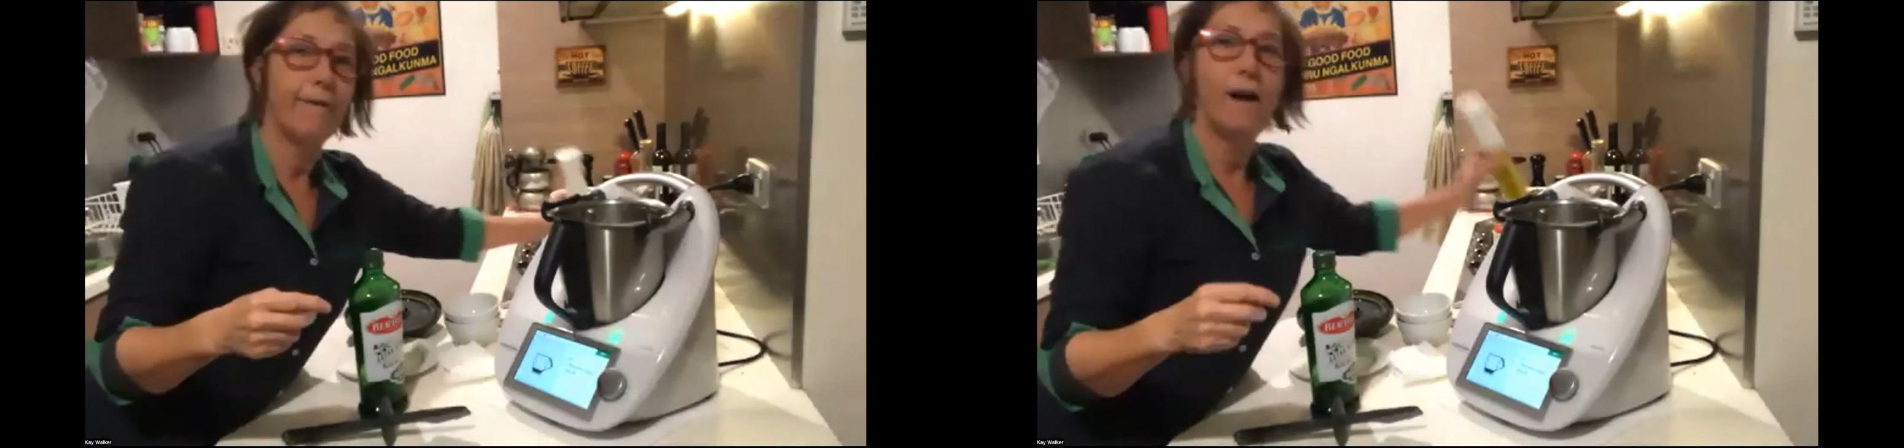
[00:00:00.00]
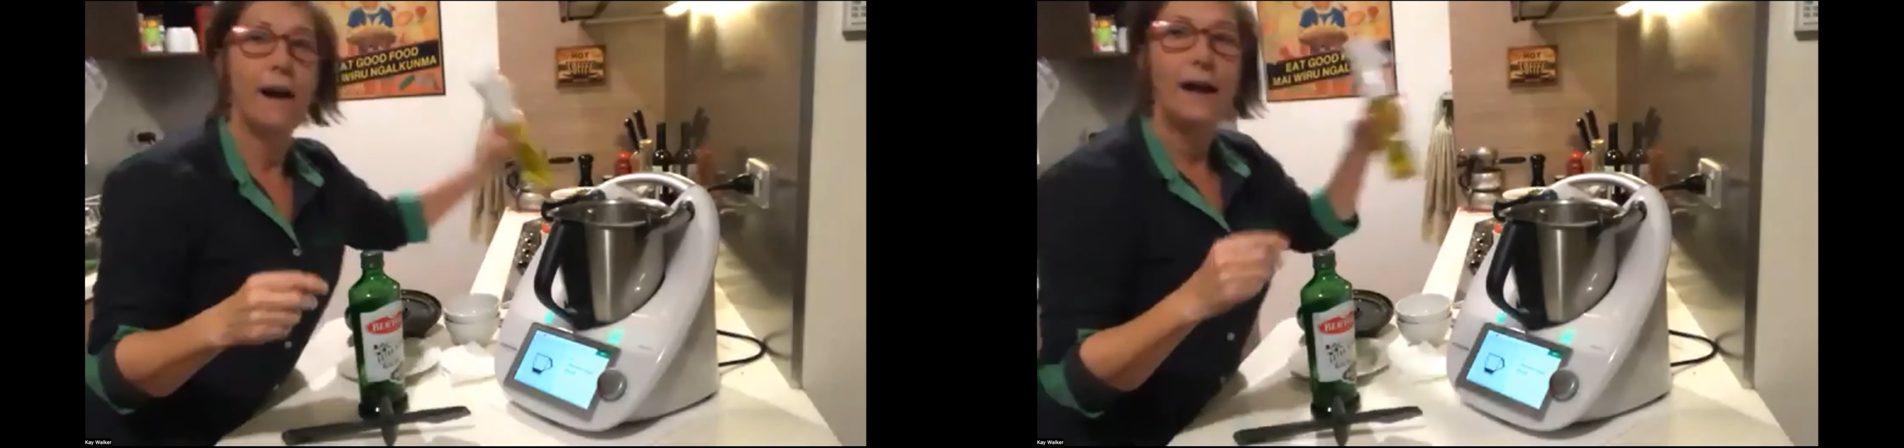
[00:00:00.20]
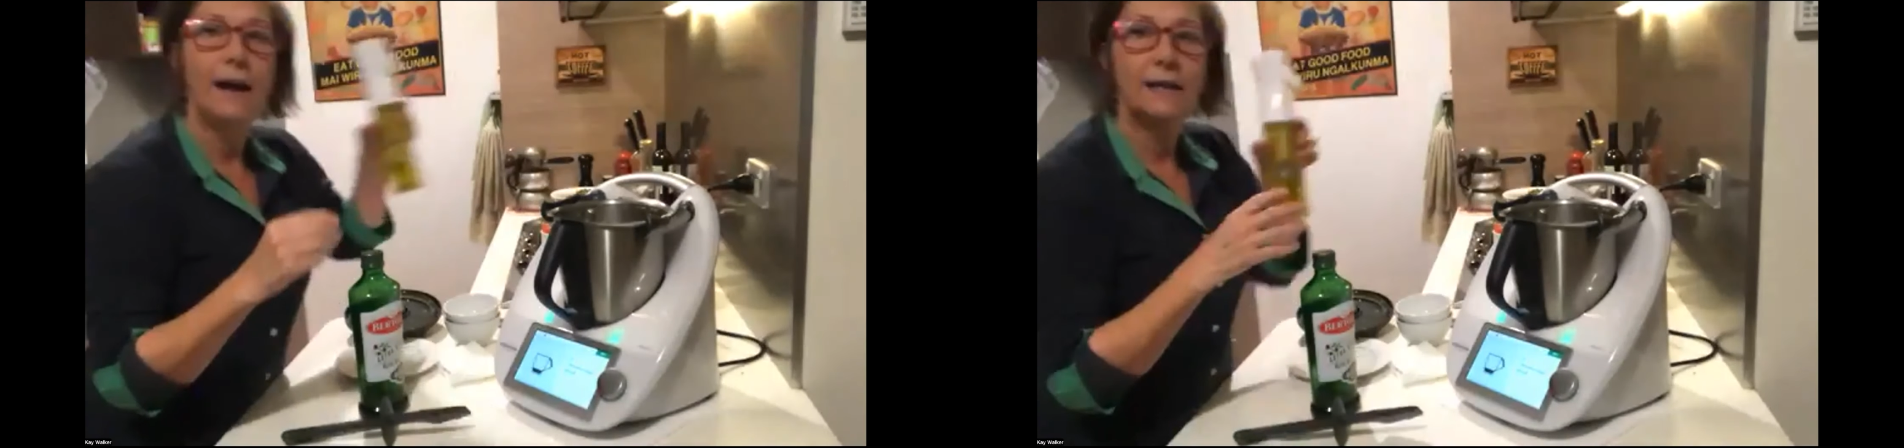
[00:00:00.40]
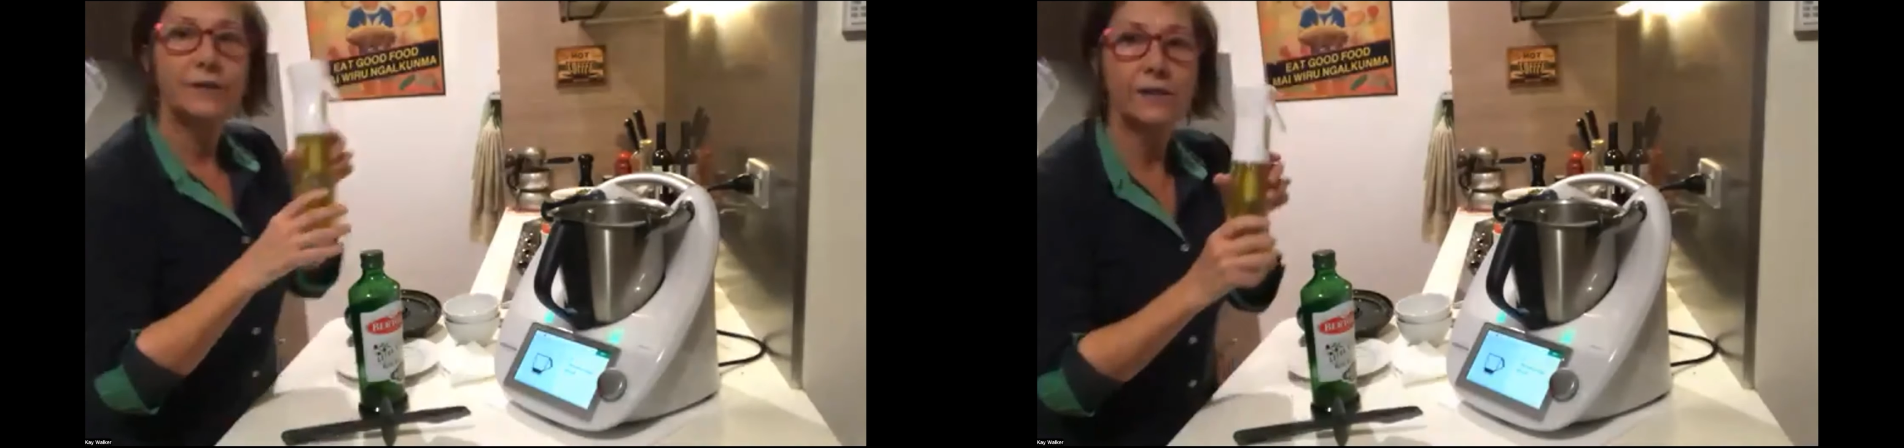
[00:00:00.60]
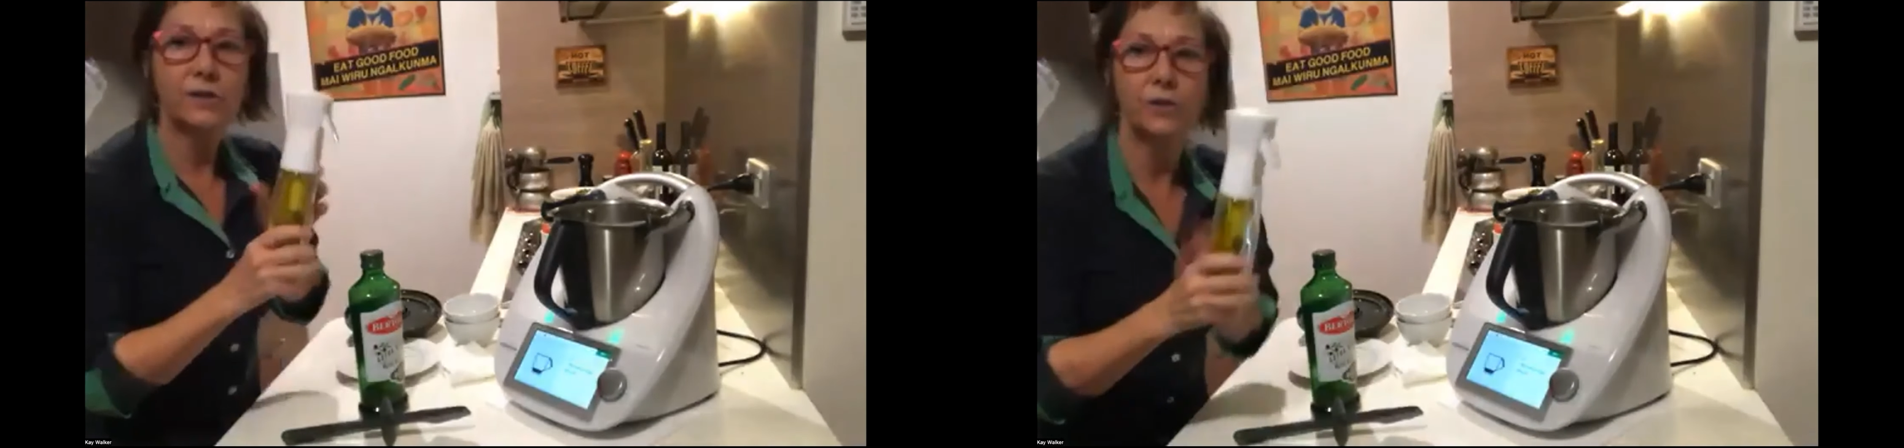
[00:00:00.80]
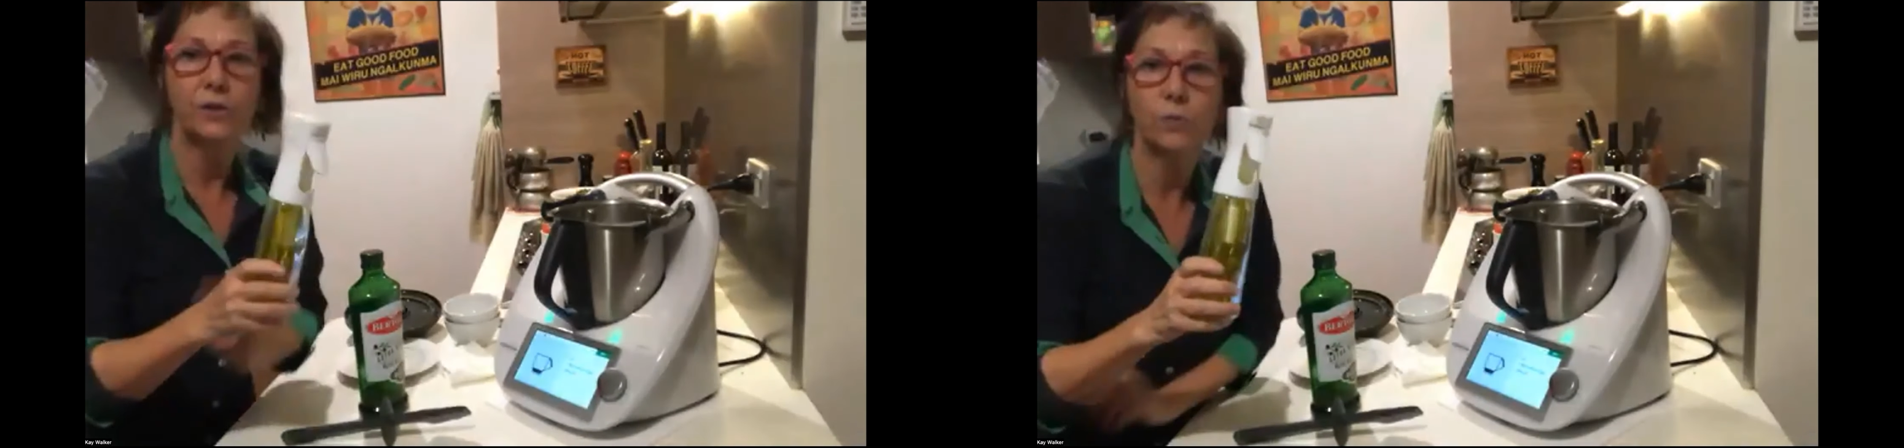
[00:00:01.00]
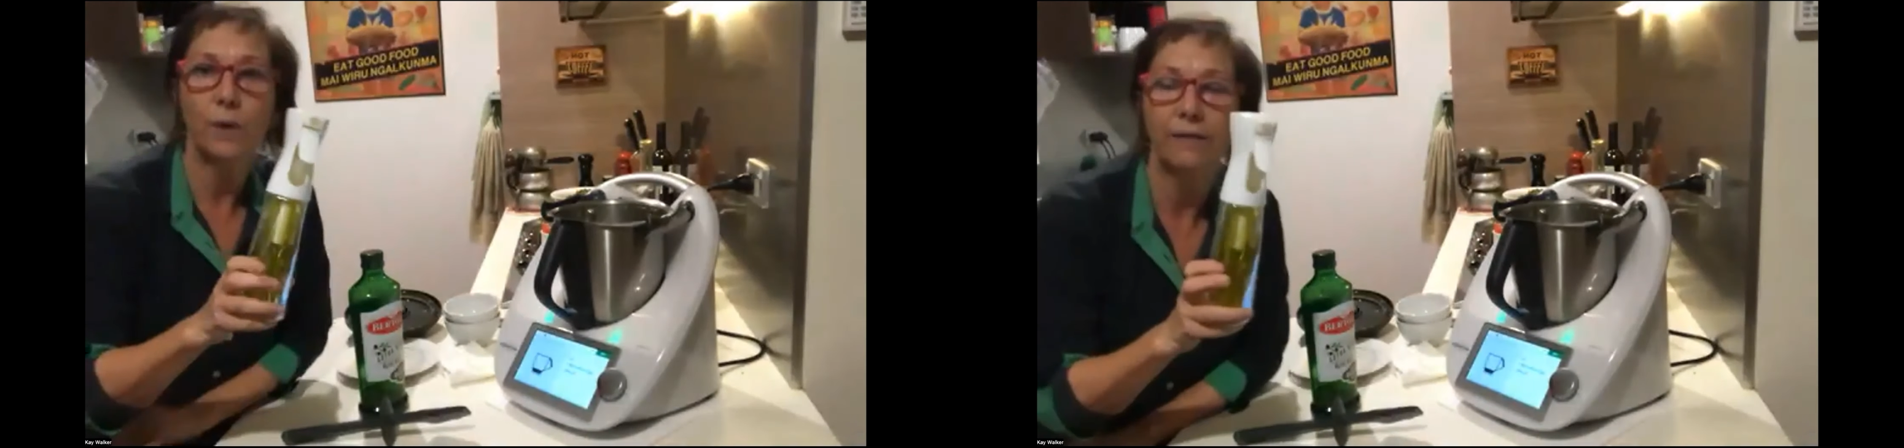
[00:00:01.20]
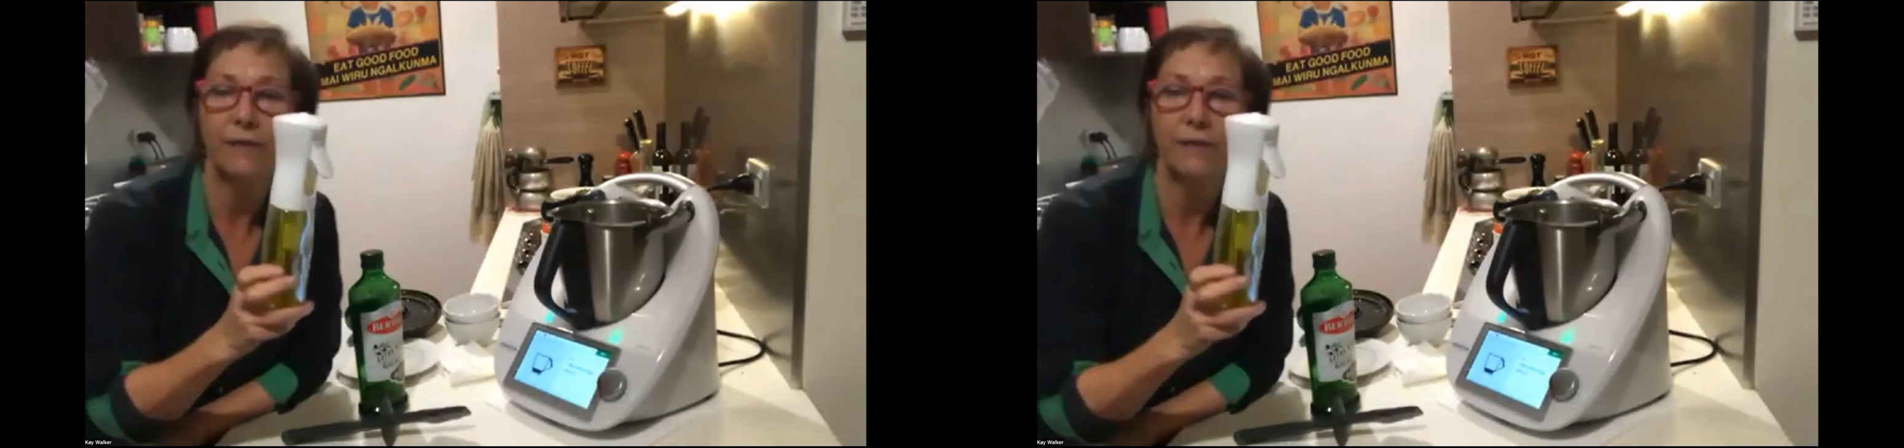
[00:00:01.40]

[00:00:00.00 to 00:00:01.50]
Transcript: fryer, I just used one of